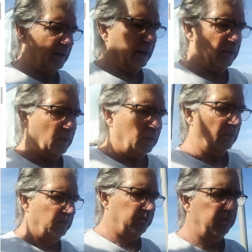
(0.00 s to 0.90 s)
that you can
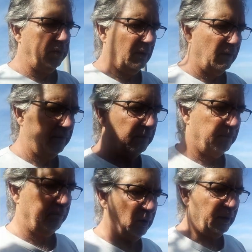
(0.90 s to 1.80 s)

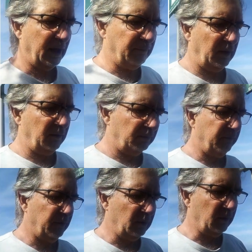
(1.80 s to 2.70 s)
put every
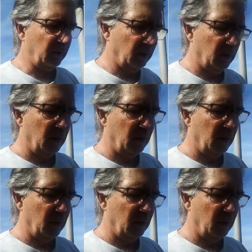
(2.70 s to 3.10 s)
foot